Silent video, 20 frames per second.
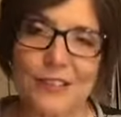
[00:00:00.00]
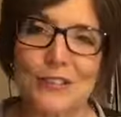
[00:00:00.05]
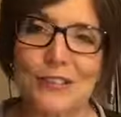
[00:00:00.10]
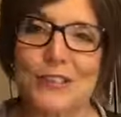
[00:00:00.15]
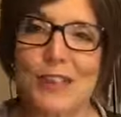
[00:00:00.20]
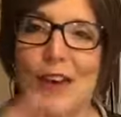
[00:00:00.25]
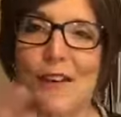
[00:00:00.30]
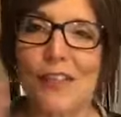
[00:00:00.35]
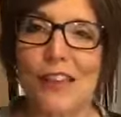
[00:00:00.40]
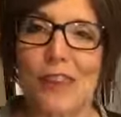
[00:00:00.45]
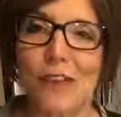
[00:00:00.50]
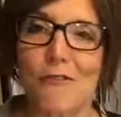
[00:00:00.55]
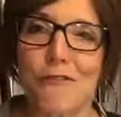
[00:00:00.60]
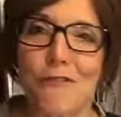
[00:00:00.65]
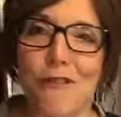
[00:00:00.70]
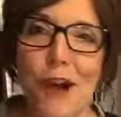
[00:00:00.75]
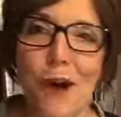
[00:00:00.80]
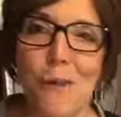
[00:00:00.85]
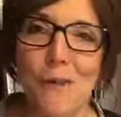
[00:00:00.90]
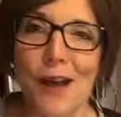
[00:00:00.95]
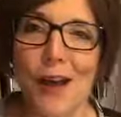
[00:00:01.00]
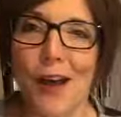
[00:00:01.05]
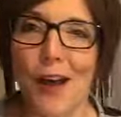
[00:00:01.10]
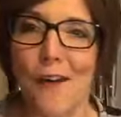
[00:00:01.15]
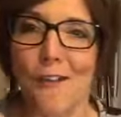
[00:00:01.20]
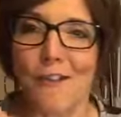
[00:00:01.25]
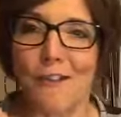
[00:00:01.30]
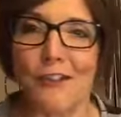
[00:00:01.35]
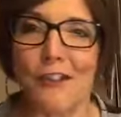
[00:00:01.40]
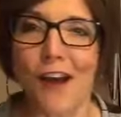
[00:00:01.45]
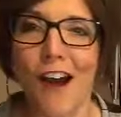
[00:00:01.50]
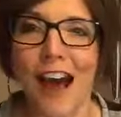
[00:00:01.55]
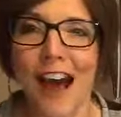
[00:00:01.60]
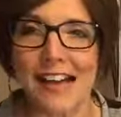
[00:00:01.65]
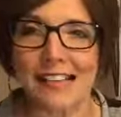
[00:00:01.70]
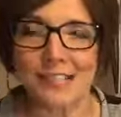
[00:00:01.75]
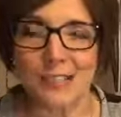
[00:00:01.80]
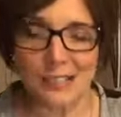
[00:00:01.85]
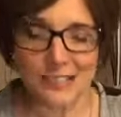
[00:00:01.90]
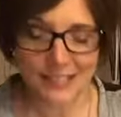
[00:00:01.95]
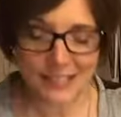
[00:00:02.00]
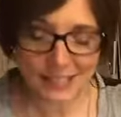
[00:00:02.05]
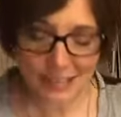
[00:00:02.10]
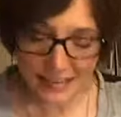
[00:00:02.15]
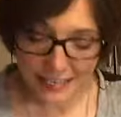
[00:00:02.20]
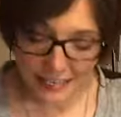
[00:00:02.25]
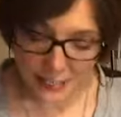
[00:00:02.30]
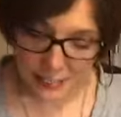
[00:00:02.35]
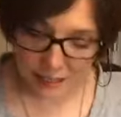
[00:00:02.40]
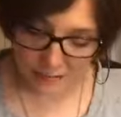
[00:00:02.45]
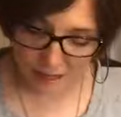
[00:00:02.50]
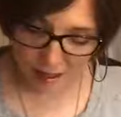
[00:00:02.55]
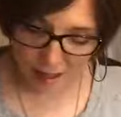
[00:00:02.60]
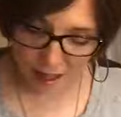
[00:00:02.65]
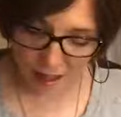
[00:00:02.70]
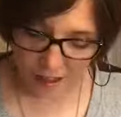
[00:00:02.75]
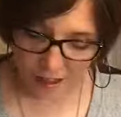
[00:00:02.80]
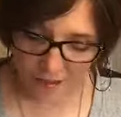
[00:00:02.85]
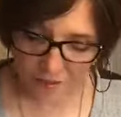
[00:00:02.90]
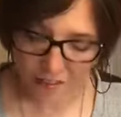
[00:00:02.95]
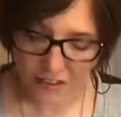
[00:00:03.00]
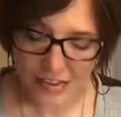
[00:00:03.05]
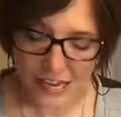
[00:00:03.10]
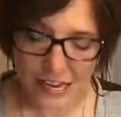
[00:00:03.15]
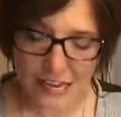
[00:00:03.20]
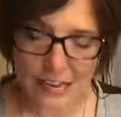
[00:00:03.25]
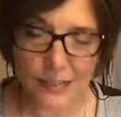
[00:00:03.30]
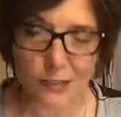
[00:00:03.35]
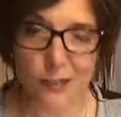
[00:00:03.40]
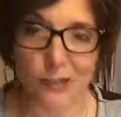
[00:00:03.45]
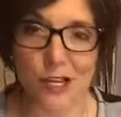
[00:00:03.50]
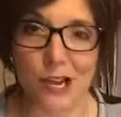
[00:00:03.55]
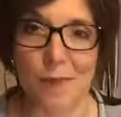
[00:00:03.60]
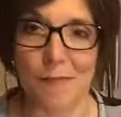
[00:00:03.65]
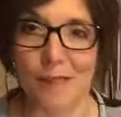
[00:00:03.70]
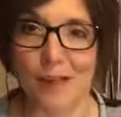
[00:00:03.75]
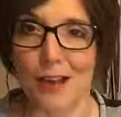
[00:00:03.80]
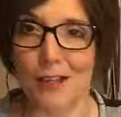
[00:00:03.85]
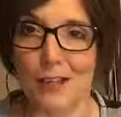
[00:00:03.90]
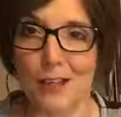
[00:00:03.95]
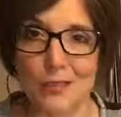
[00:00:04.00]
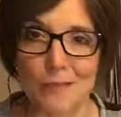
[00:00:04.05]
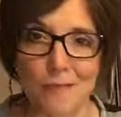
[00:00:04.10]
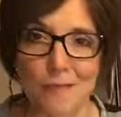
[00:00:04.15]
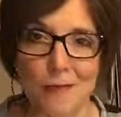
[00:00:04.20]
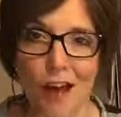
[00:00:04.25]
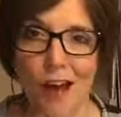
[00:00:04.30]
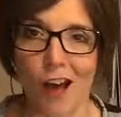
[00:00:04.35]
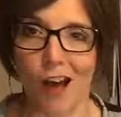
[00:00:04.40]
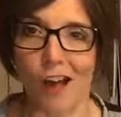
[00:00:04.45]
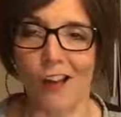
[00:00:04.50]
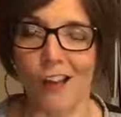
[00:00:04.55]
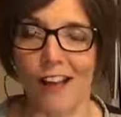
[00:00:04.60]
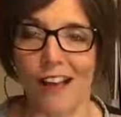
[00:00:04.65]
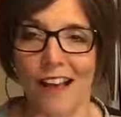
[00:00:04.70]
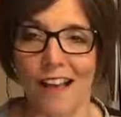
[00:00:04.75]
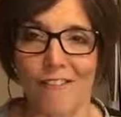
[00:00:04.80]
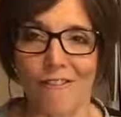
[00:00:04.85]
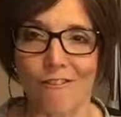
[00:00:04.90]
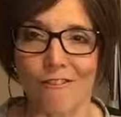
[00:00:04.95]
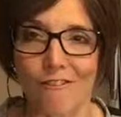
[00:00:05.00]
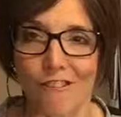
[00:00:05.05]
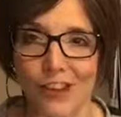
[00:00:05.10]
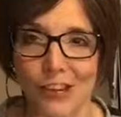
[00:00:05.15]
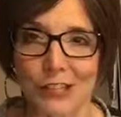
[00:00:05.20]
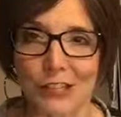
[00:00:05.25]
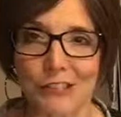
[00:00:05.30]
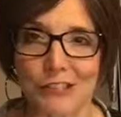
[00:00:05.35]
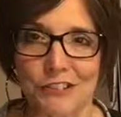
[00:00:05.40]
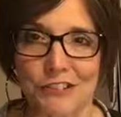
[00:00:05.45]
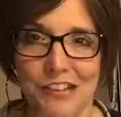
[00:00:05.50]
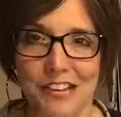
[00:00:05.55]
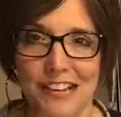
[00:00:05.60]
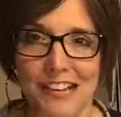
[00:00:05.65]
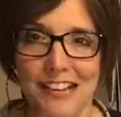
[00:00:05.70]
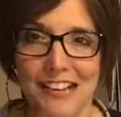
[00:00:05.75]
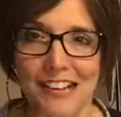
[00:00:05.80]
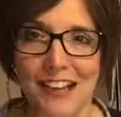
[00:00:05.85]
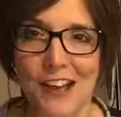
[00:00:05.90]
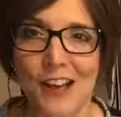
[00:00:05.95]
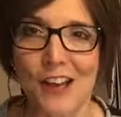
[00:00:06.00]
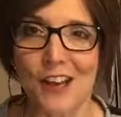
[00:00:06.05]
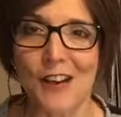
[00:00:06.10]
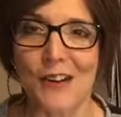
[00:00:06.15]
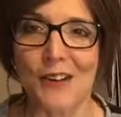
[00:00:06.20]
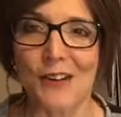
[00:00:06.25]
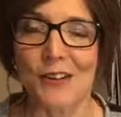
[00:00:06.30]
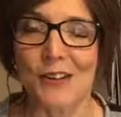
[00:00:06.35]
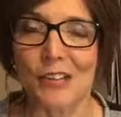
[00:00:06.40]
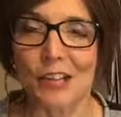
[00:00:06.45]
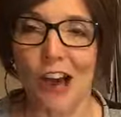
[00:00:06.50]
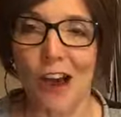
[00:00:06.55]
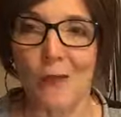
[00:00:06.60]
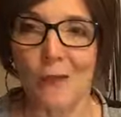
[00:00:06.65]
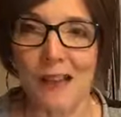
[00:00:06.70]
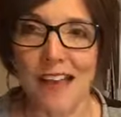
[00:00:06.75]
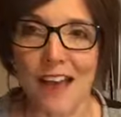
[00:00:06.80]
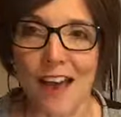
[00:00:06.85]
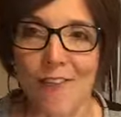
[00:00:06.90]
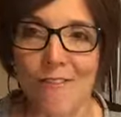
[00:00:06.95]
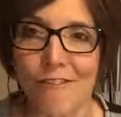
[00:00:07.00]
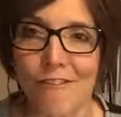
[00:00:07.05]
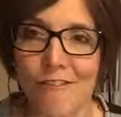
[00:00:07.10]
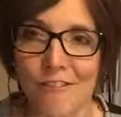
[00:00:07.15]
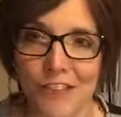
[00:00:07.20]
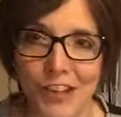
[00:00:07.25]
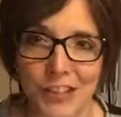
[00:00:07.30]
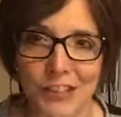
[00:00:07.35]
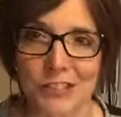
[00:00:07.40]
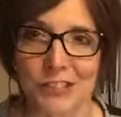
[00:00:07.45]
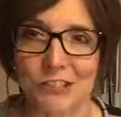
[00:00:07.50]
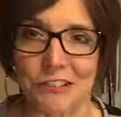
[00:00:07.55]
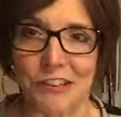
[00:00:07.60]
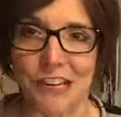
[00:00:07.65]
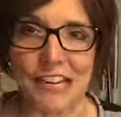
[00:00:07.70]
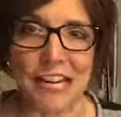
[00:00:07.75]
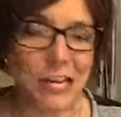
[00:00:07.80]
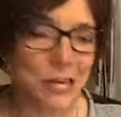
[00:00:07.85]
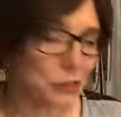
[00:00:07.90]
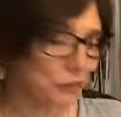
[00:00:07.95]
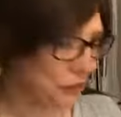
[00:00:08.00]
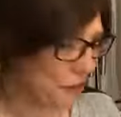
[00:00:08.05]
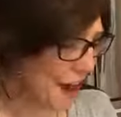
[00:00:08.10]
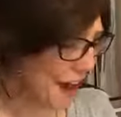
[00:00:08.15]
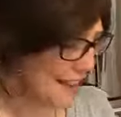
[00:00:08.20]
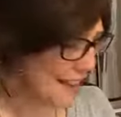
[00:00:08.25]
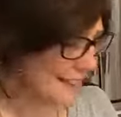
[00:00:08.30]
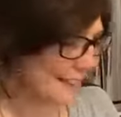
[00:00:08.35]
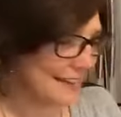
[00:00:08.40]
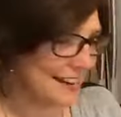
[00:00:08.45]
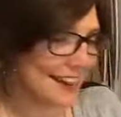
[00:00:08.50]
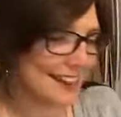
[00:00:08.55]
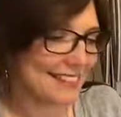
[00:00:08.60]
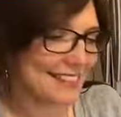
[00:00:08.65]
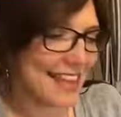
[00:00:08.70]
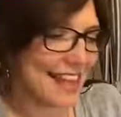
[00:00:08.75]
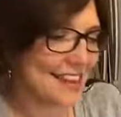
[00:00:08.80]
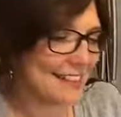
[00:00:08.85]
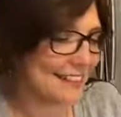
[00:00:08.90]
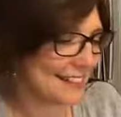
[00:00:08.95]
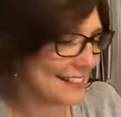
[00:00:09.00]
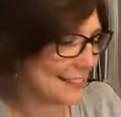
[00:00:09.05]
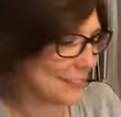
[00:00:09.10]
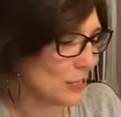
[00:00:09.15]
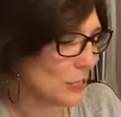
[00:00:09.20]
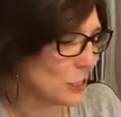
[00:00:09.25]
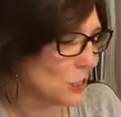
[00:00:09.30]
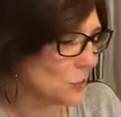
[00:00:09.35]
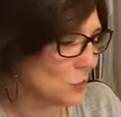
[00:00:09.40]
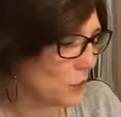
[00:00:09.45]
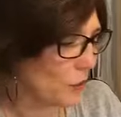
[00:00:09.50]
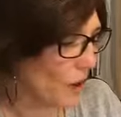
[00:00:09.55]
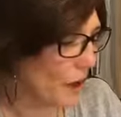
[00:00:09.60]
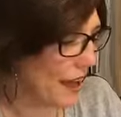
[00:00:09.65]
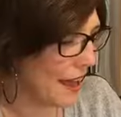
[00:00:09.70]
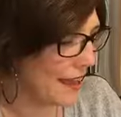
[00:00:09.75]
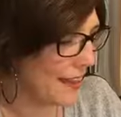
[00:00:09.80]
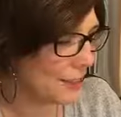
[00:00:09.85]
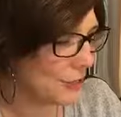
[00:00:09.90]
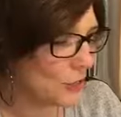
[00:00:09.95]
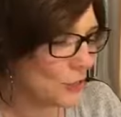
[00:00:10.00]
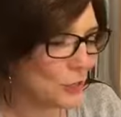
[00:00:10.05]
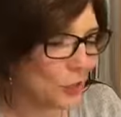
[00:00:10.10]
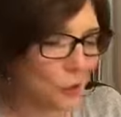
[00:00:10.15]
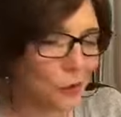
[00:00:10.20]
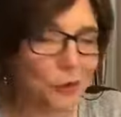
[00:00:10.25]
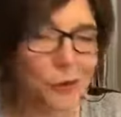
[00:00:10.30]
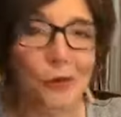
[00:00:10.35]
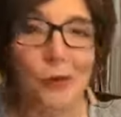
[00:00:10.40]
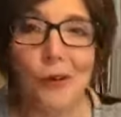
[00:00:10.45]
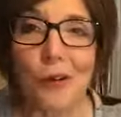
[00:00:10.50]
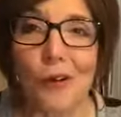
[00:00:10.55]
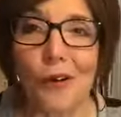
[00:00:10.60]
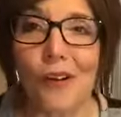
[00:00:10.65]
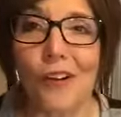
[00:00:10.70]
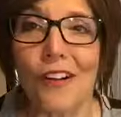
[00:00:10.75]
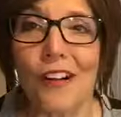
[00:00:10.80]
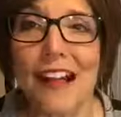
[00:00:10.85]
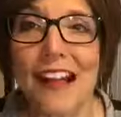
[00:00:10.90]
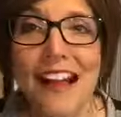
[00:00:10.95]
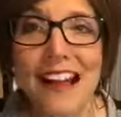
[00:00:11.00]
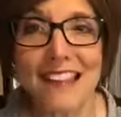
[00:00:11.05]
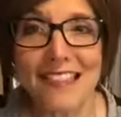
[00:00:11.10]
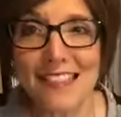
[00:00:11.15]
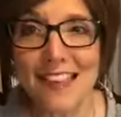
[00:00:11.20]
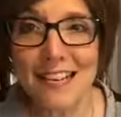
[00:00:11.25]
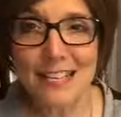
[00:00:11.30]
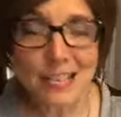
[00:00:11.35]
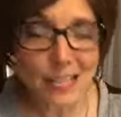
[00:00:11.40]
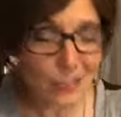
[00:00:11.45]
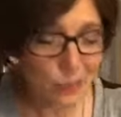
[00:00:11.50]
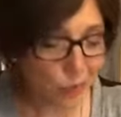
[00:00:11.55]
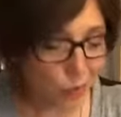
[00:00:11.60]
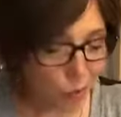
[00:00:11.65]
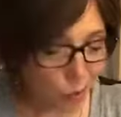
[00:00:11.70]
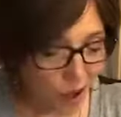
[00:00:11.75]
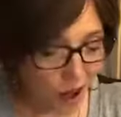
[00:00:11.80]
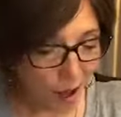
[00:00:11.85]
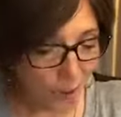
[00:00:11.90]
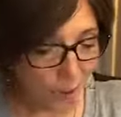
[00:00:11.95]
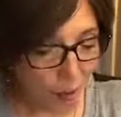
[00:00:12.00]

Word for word: So the aroma of Christ is that smell of kingship, that smell of victory. Y'all, we have victory in Christ. And I think this is what is so cool. This is what